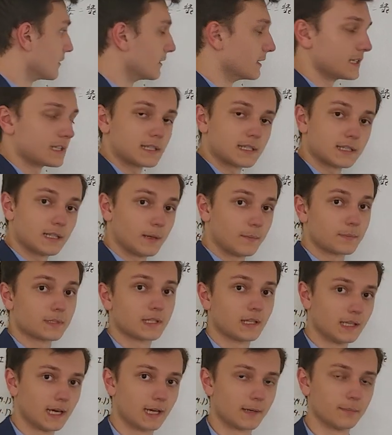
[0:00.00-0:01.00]
This
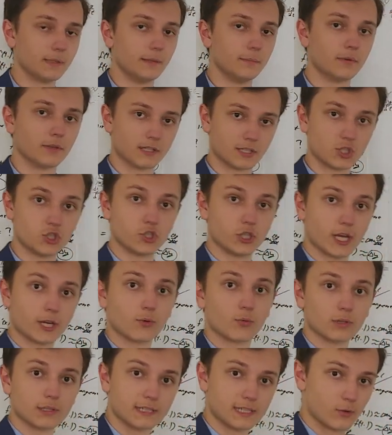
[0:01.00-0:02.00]
stumps a lot of people. It's
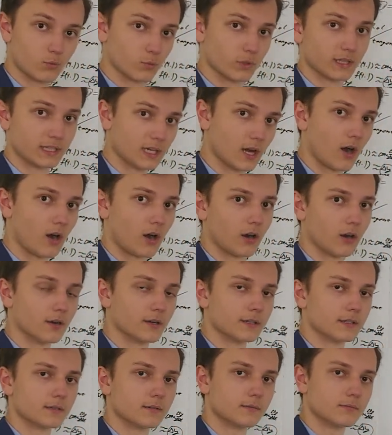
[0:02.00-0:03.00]
generally a really
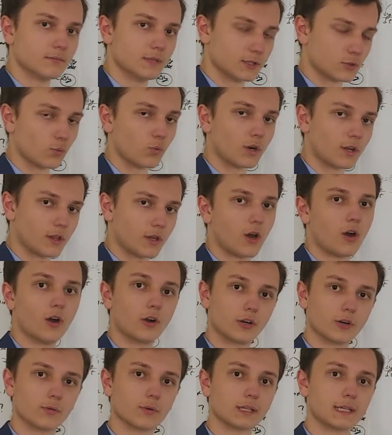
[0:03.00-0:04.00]
hard, it's one of the
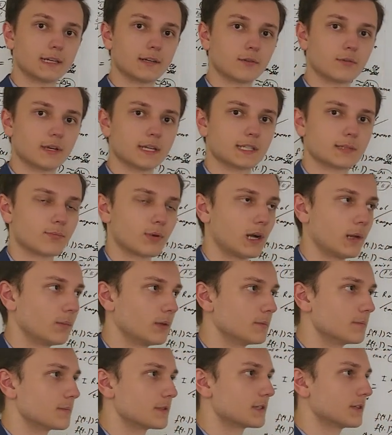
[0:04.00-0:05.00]
harder related rates
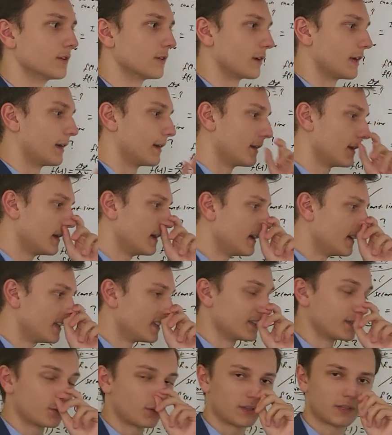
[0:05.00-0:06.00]
problems, okay?
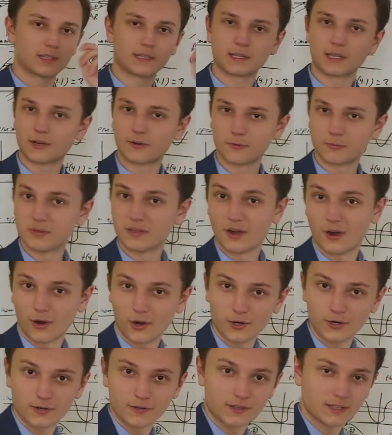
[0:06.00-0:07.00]
The only thing that would be
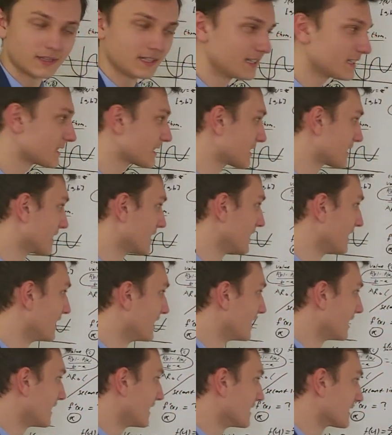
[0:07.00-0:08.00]
harder than this
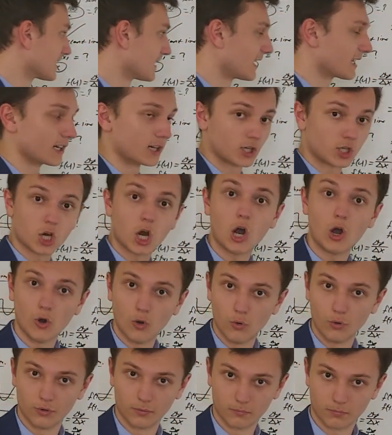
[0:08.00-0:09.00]
is like a
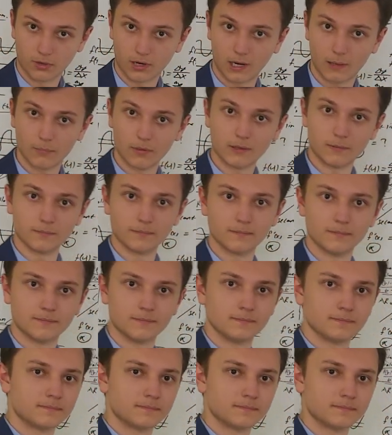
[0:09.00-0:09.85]
cone problem.